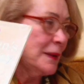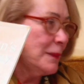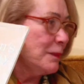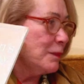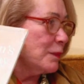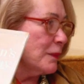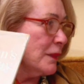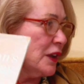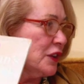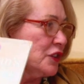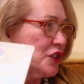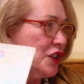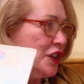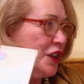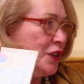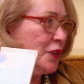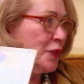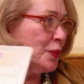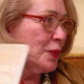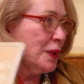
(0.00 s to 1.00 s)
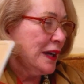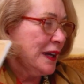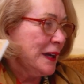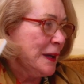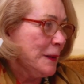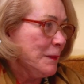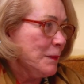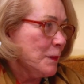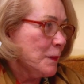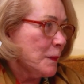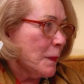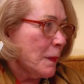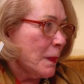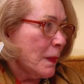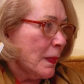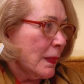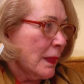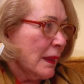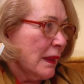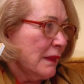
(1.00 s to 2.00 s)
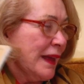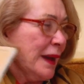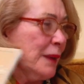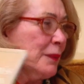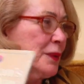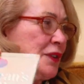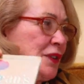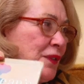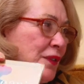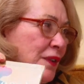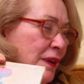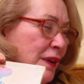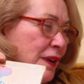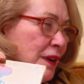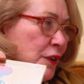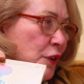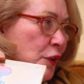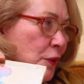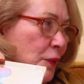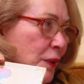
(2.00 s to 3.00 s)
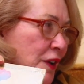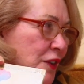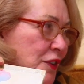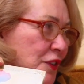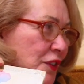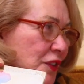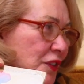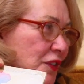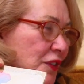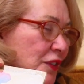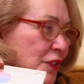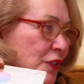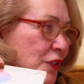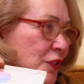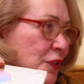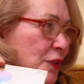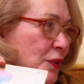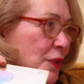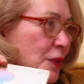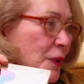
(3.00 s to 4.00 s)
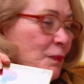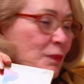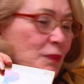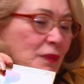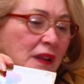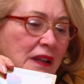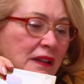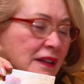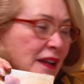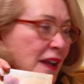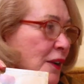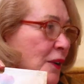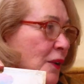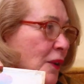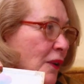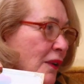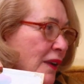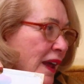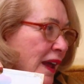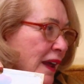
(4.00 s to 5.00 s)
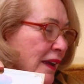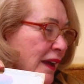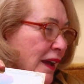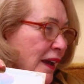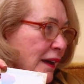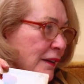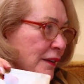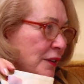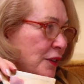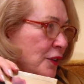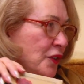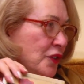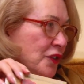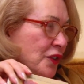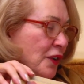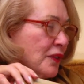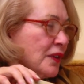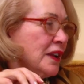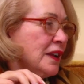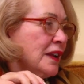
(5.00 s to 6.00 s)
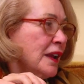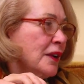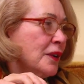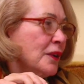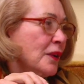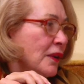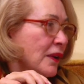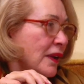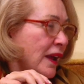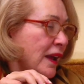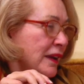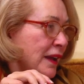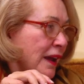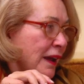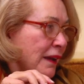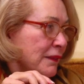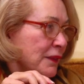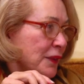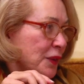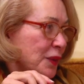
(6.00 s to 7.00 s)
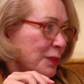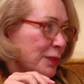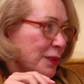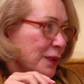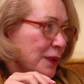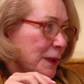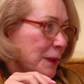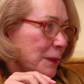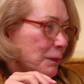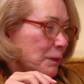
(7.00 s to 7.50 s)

it, Jean's Way. That was very courageous to let it all hang out, and you certainly let it all hang out in this book.